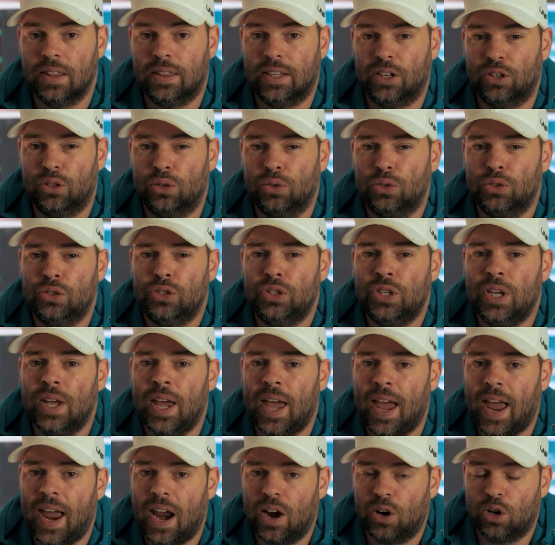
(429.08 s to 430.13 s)
their
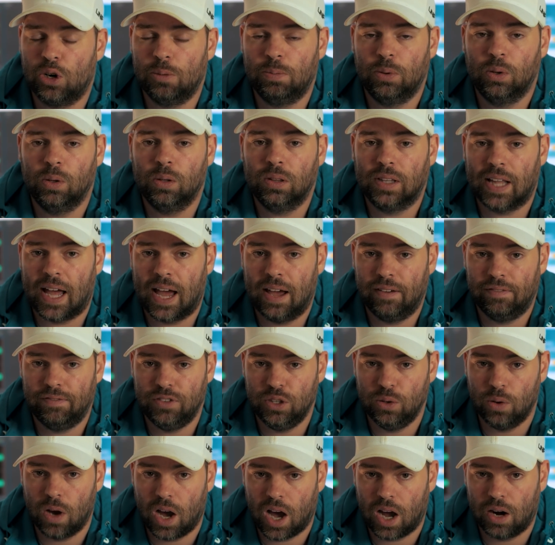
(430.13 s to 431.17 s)
terrible live
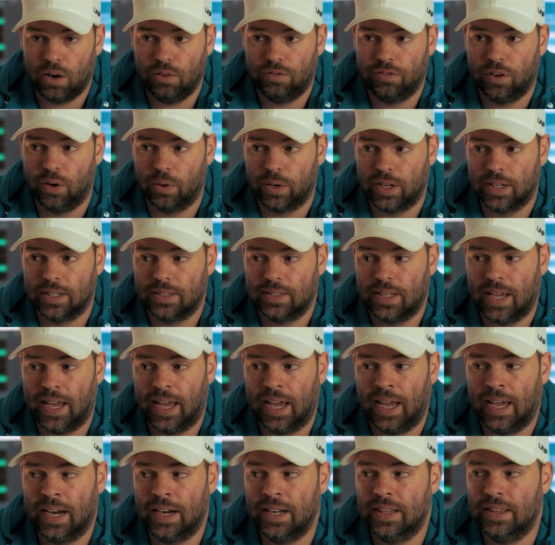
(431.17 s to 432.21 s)
view autofocus.
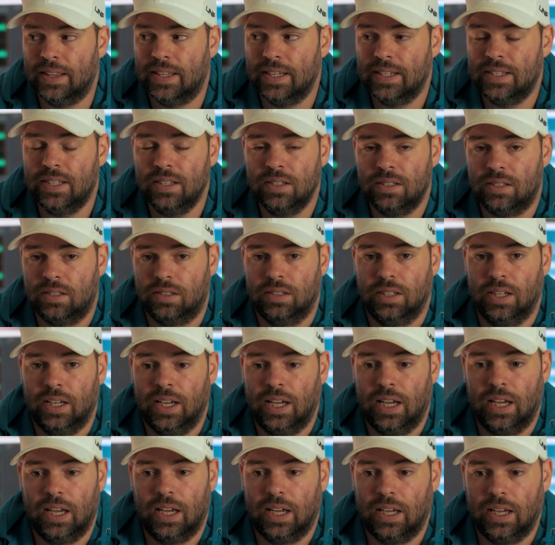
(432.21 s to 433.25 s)
And this
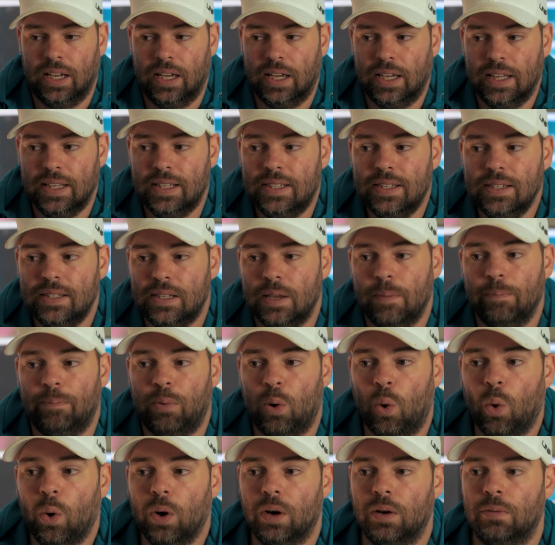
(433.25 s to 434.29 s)
is
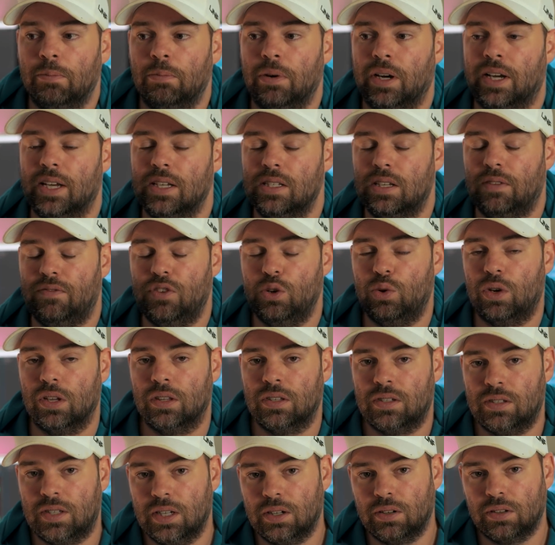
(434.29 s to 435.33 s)
important because if you
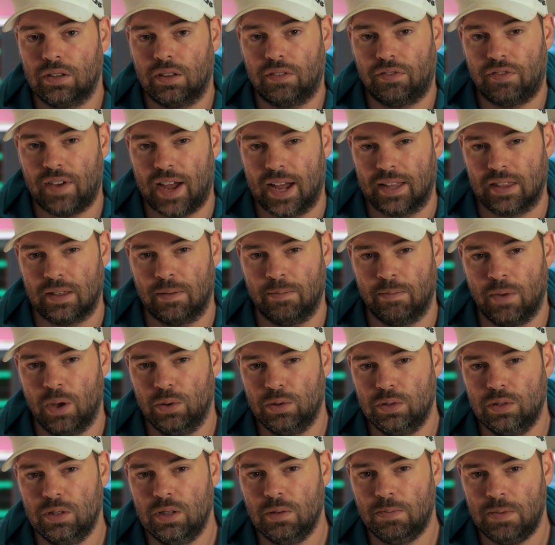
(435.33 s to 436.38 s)
consider the fact that
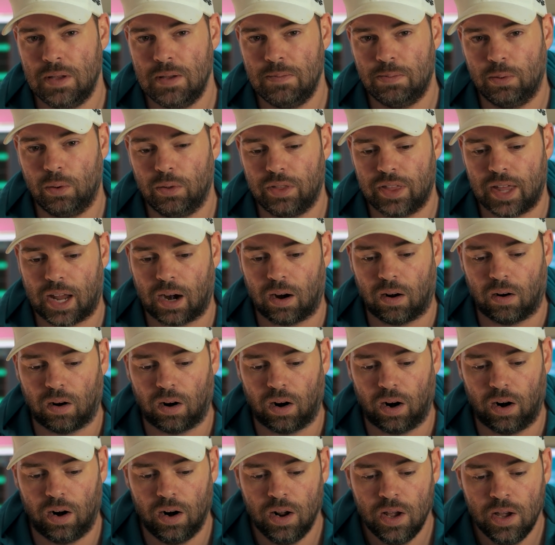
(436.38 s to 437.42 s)
most of the people that
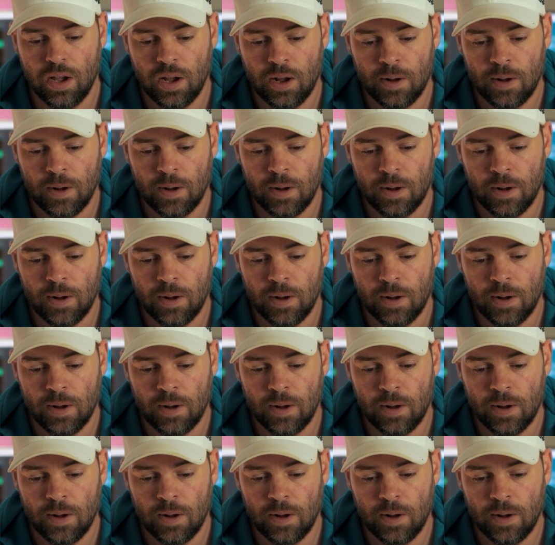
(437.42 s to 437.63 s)
are